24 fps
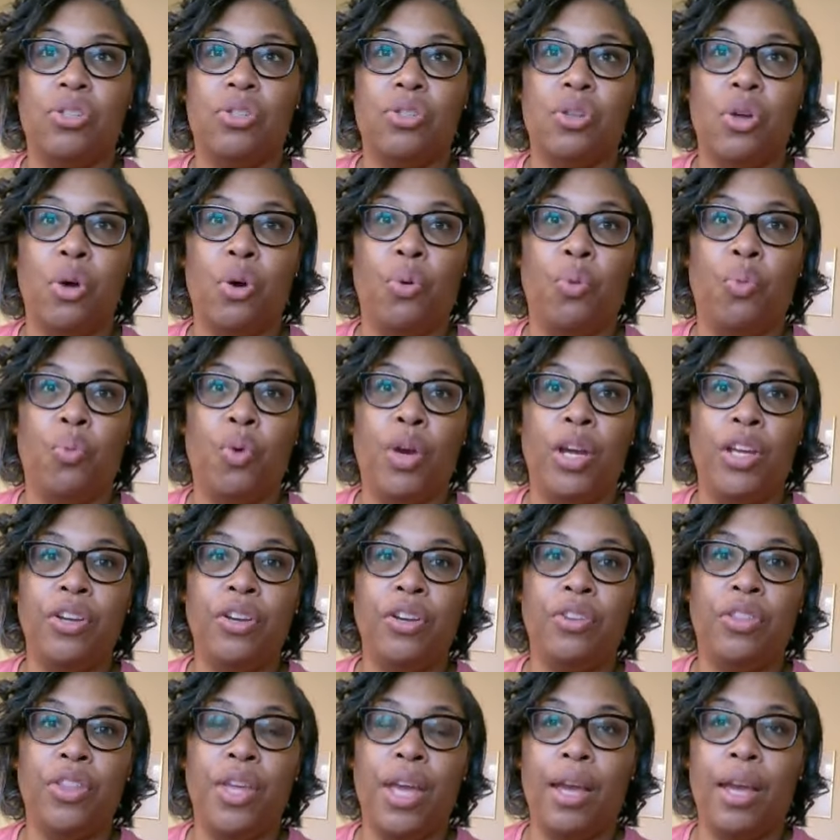So when
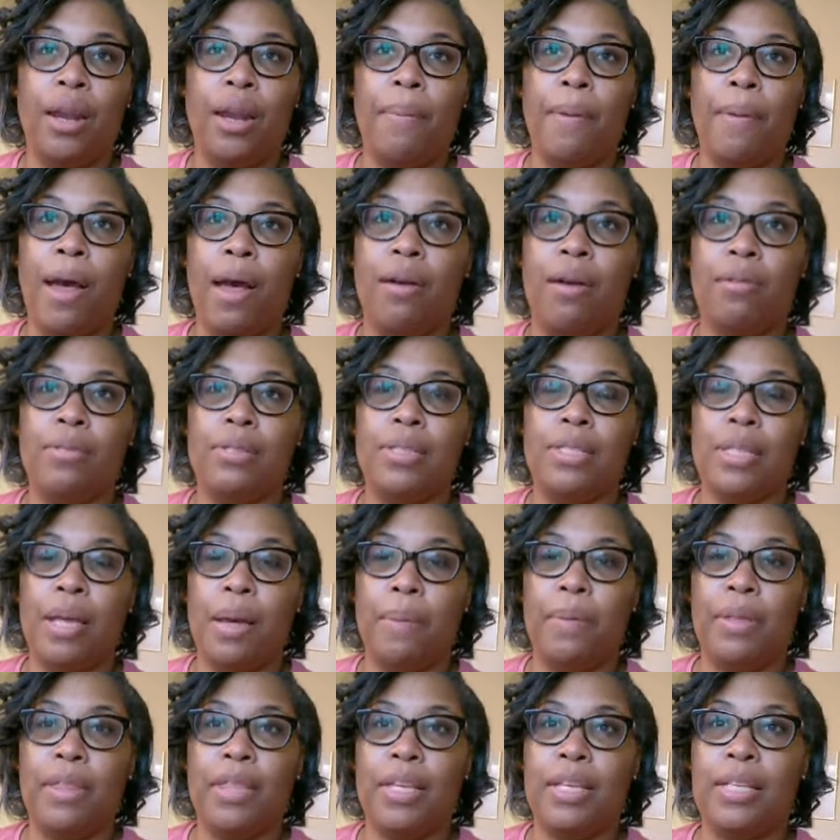you're thinking about
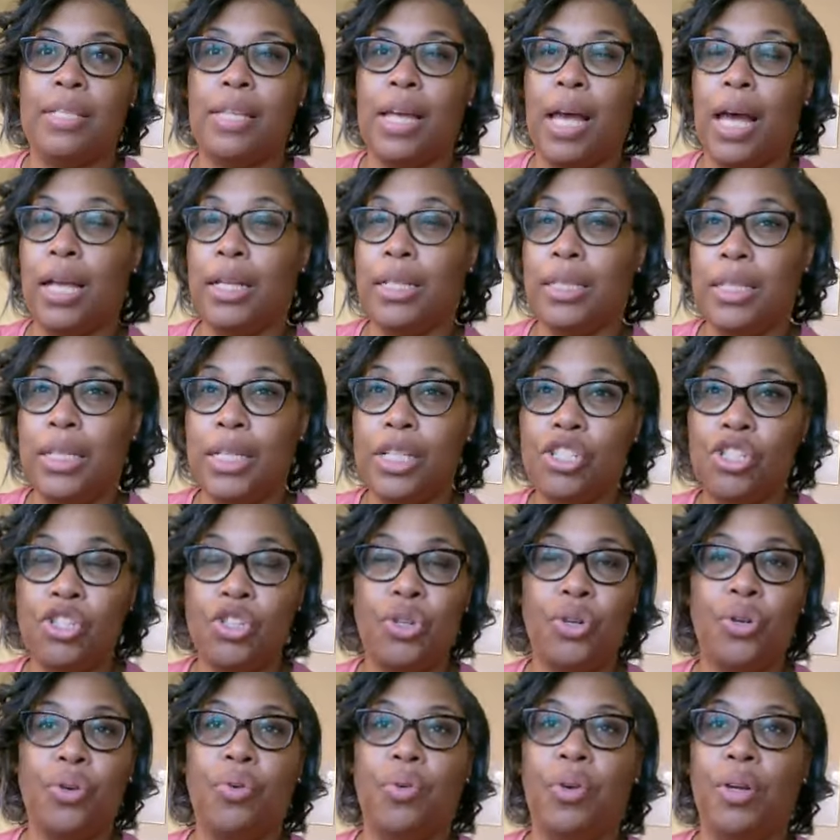some of these
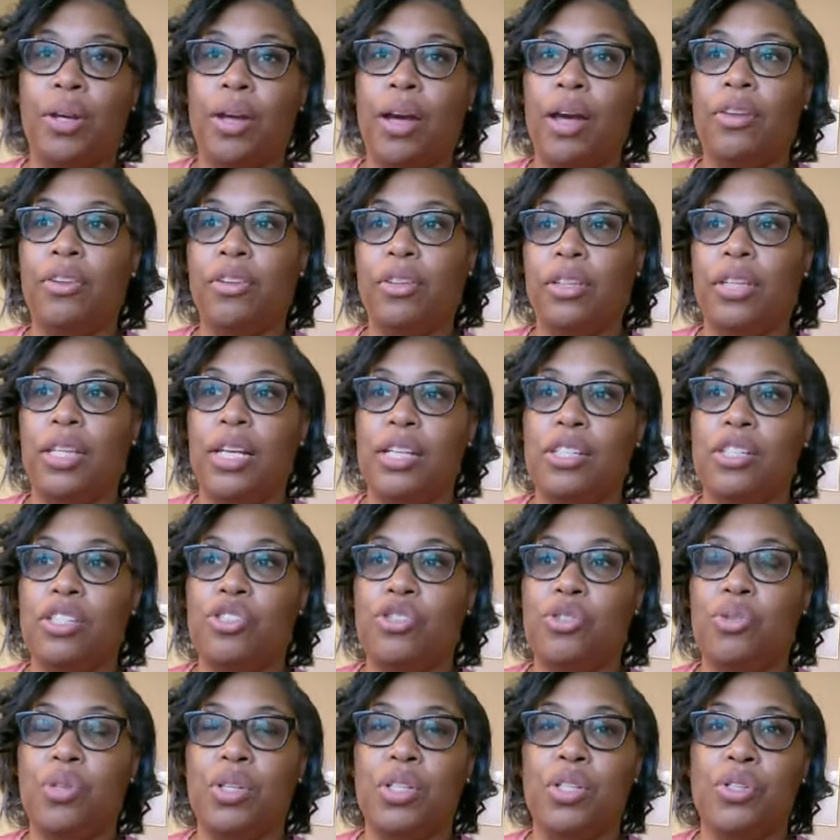additional and other things
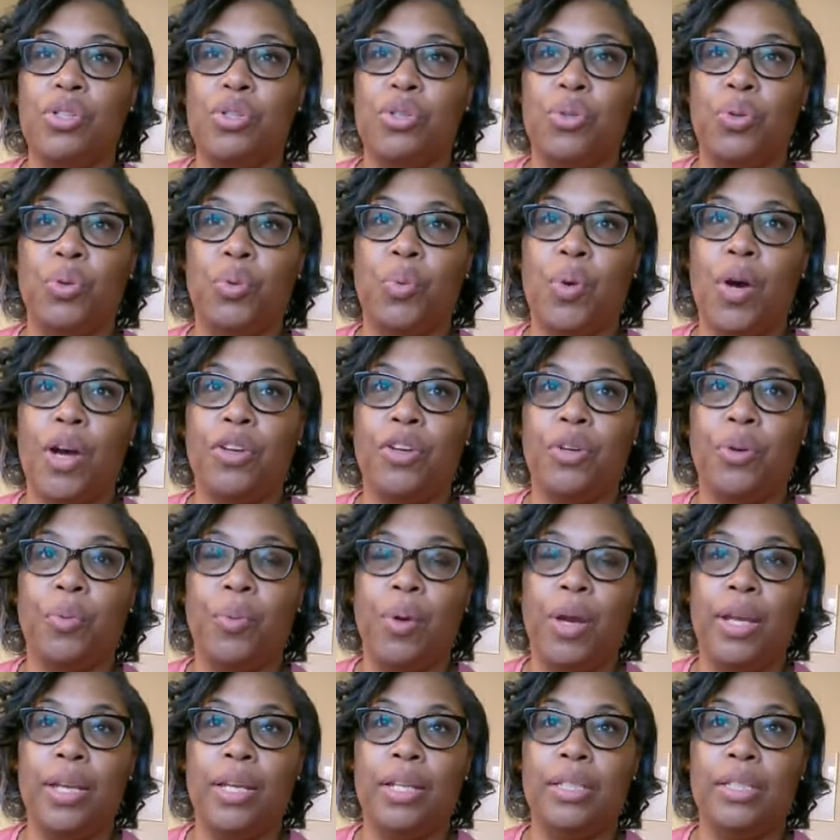that you can do while you're
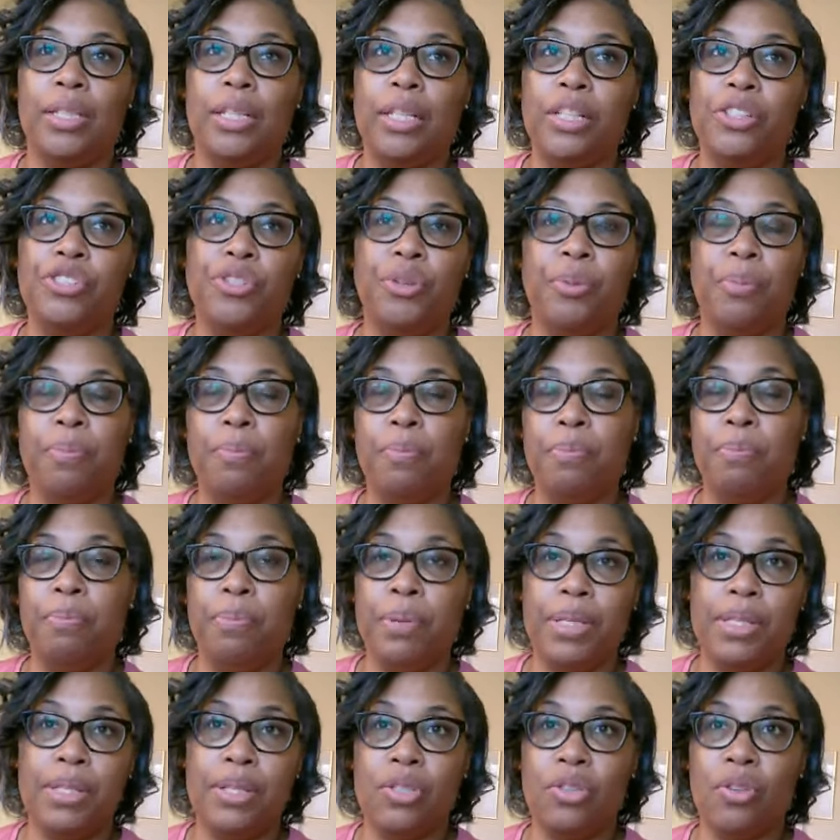waiting to get your
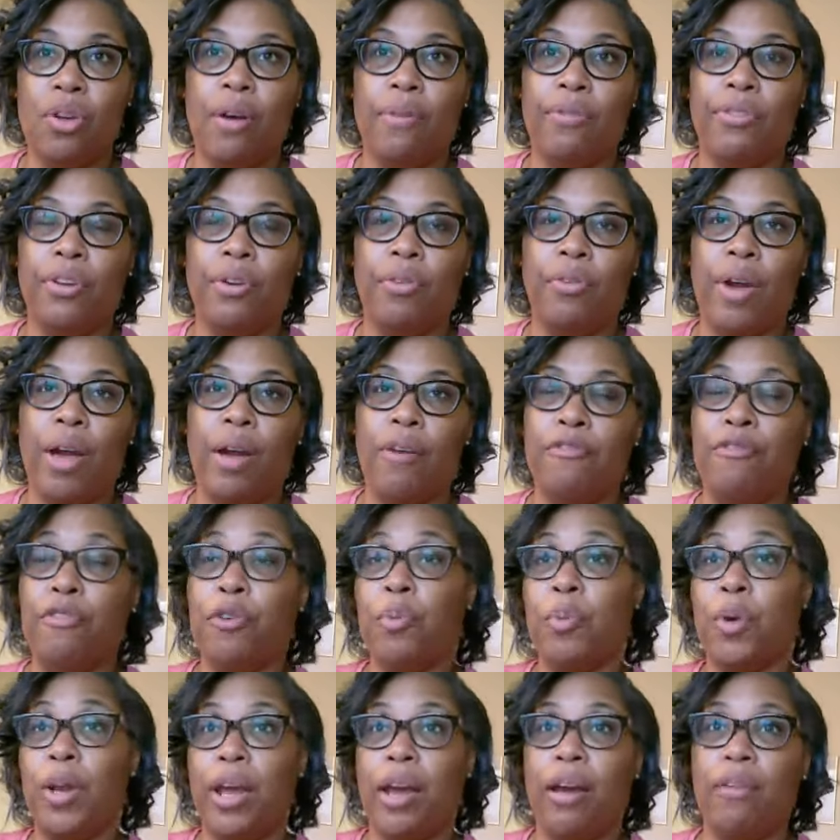business off the ground for
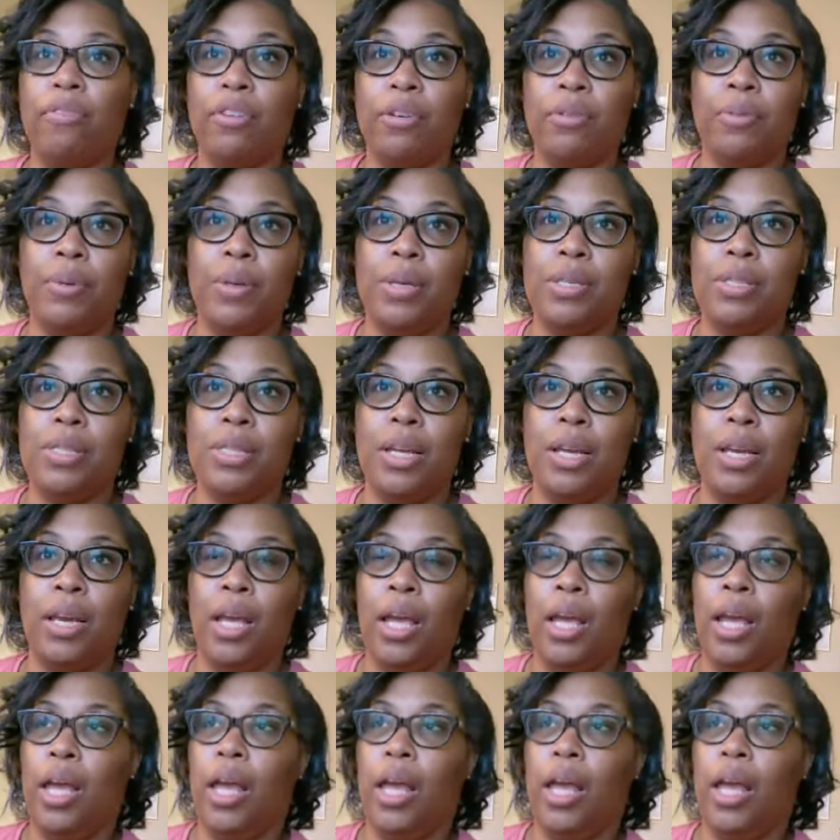whatever reason,